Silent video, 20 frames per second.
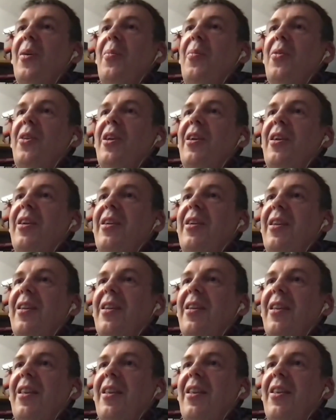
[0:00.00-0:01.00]
is not
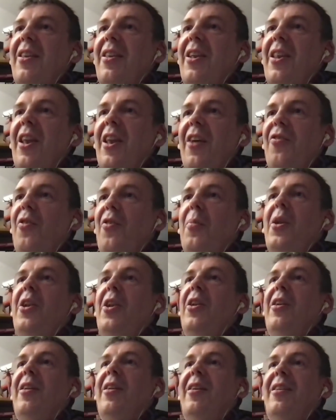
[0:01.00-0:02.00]
something
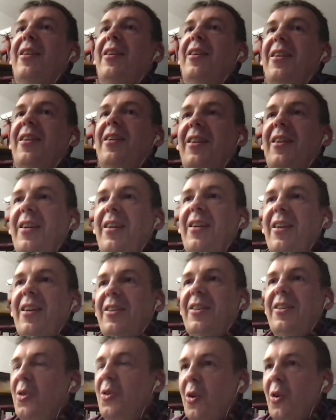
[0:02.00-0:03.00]
that they're forbidden
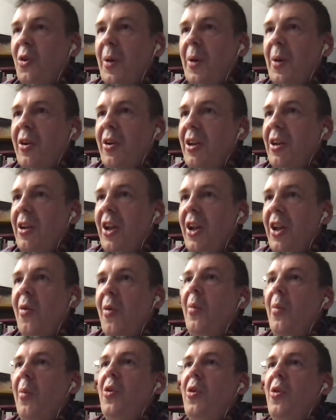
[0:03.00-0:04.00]
to talk
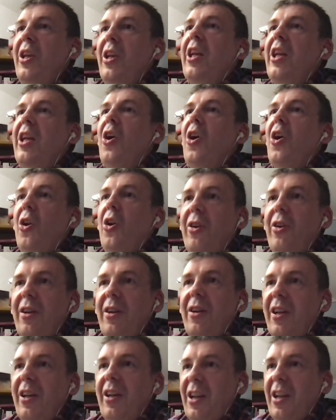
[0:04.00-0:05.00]
about. No one would think it
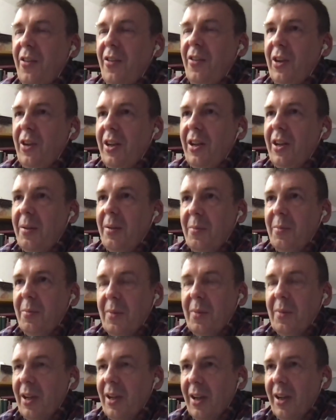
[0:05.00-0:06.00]
odd if
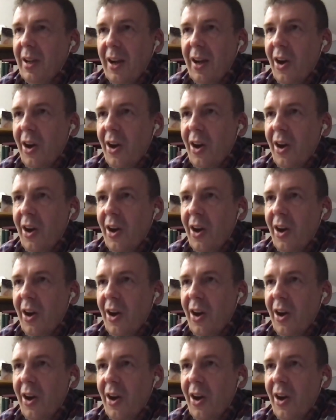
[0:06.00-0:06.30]
in a